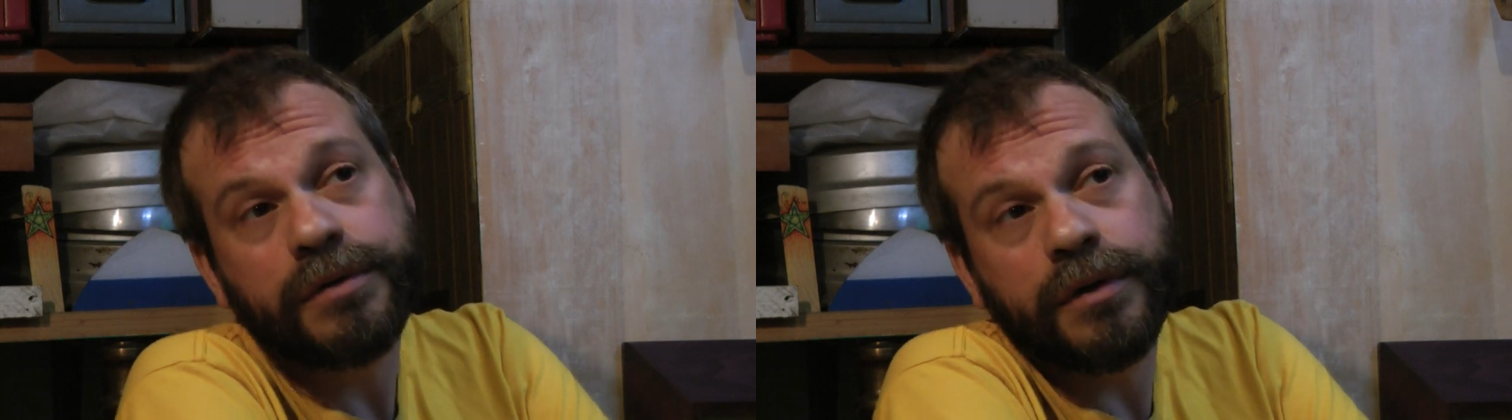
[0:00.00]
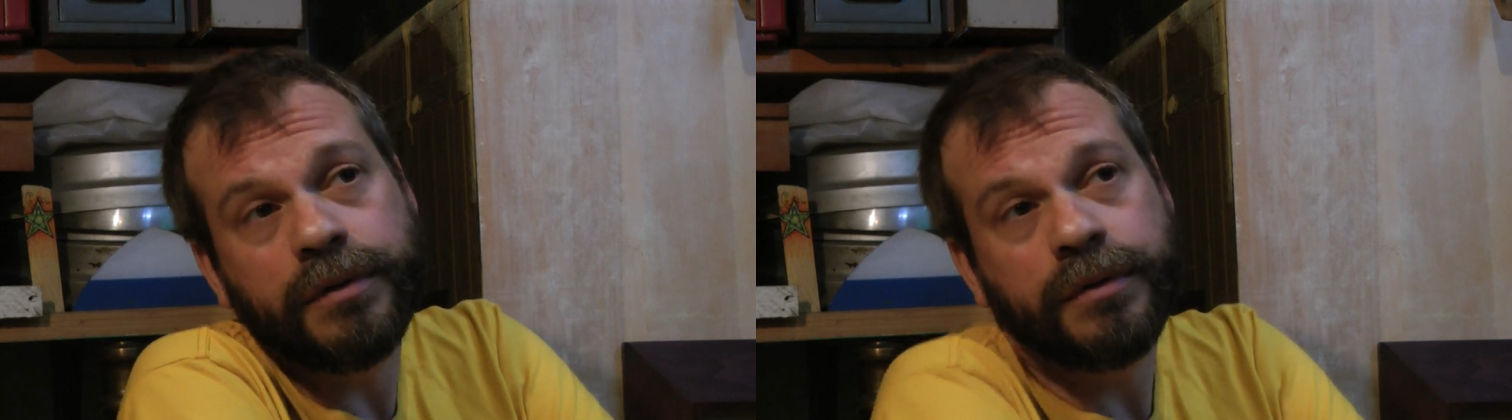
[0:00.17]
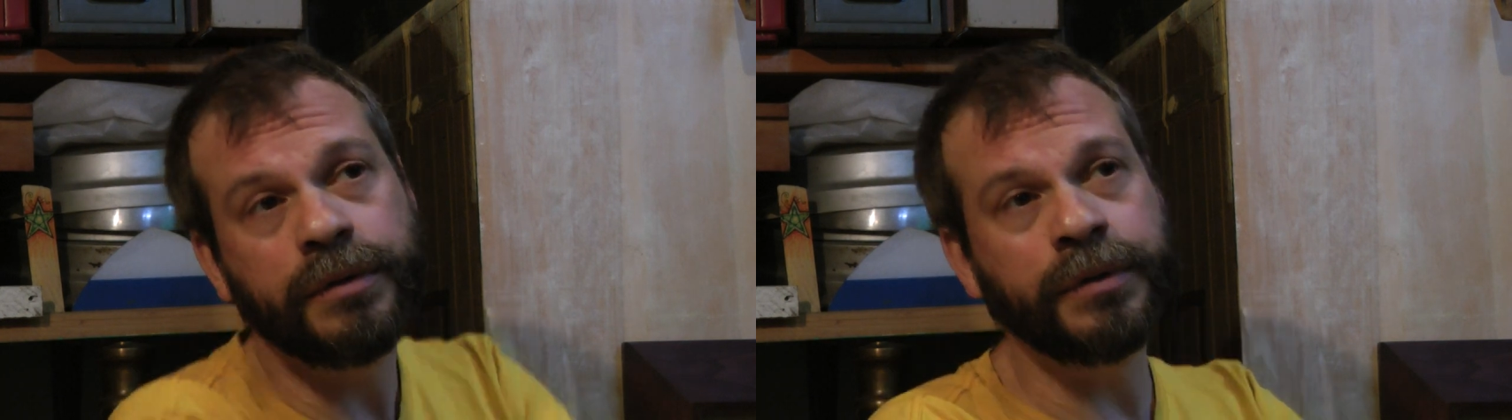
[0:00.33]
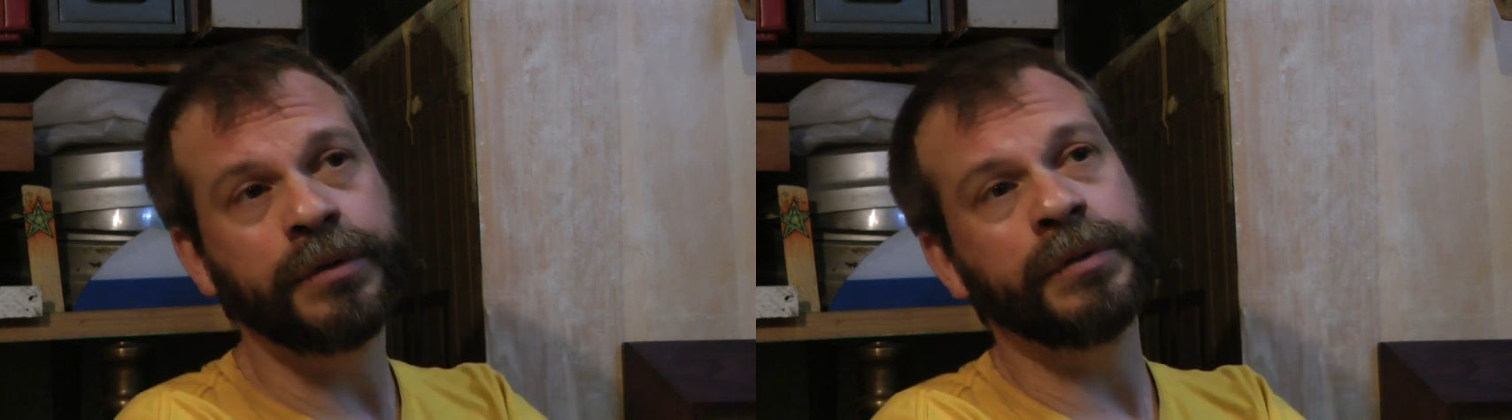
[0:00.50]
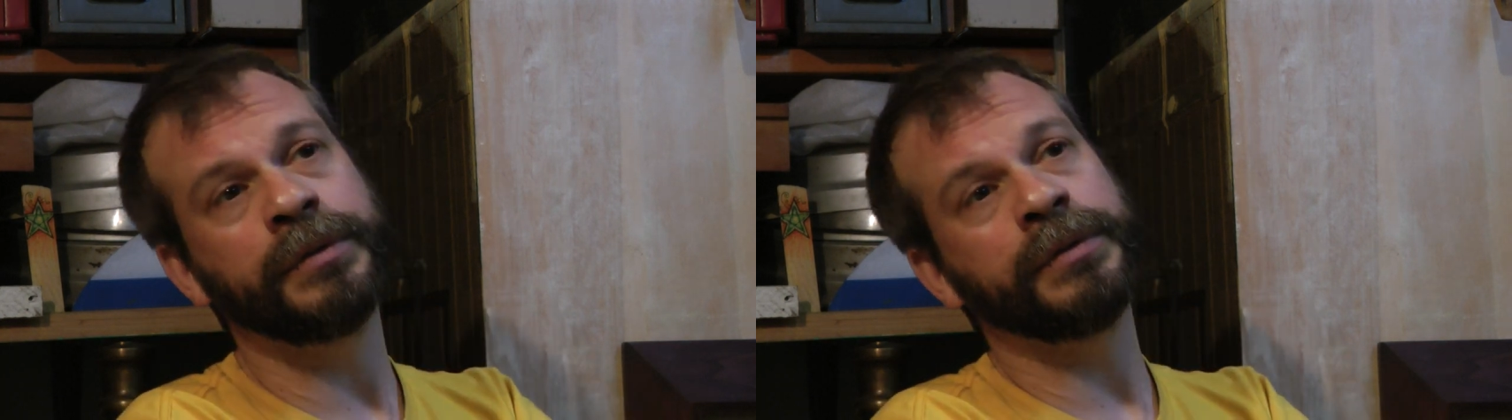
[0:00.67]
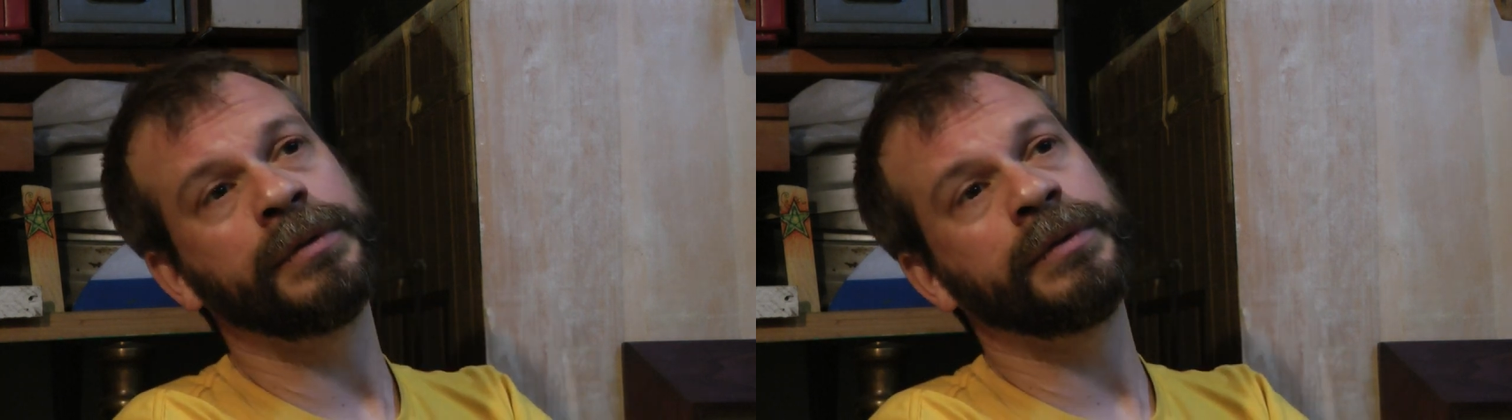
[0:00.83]
So.
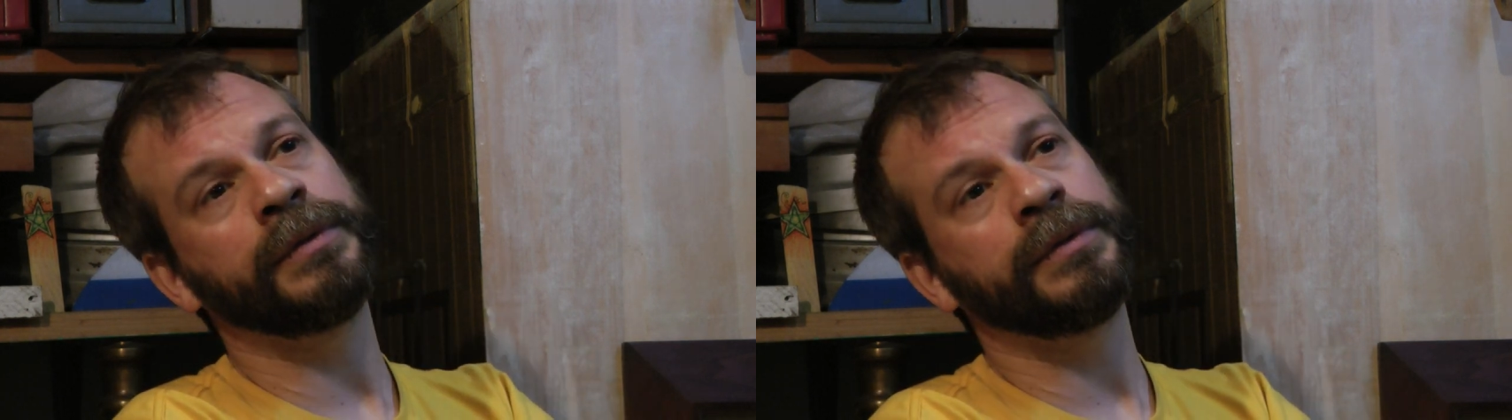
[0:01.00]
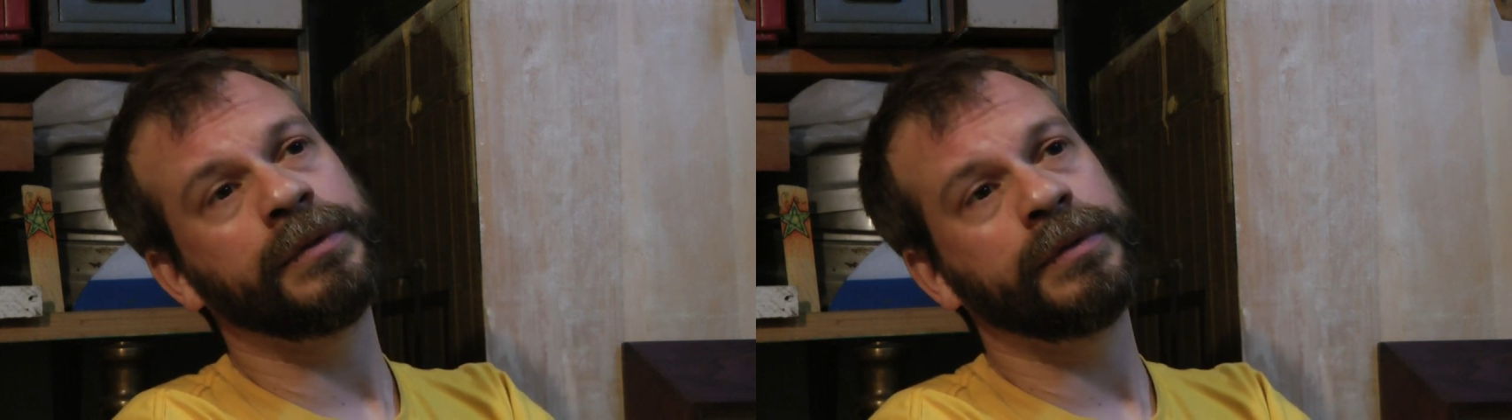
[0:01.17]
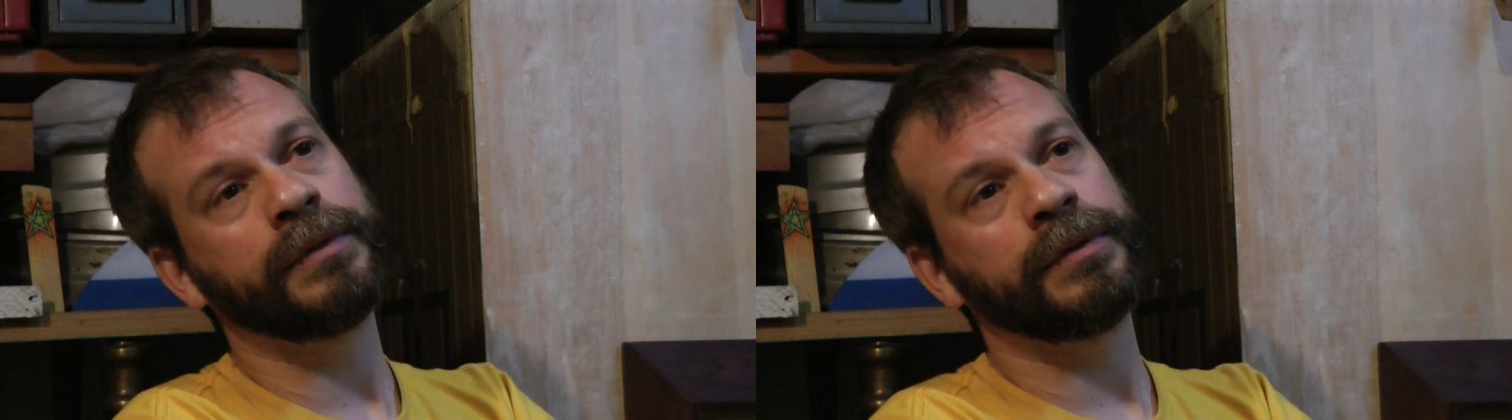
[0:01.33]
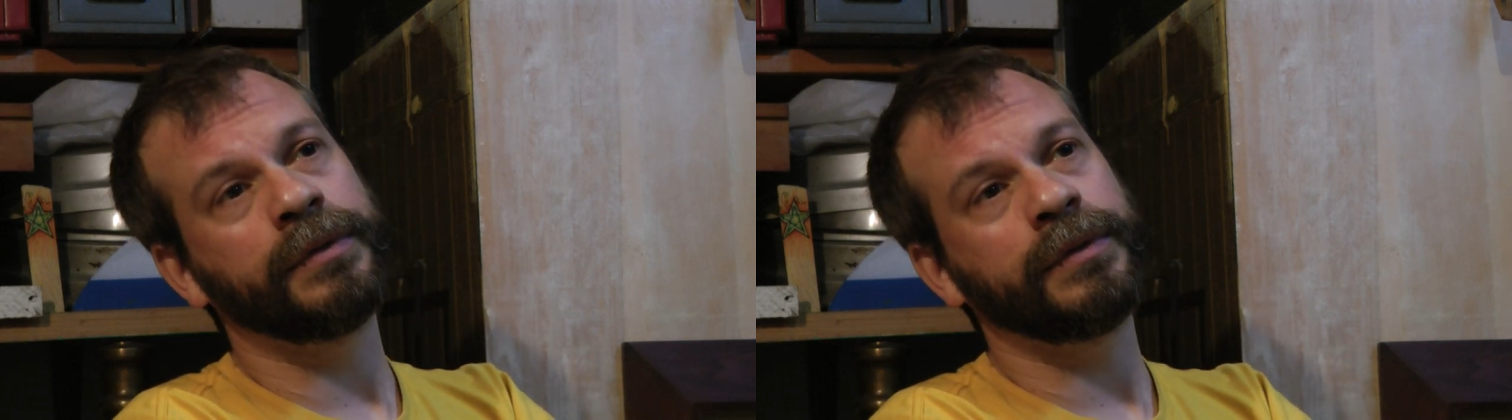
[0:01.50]
How'd you meet Emily?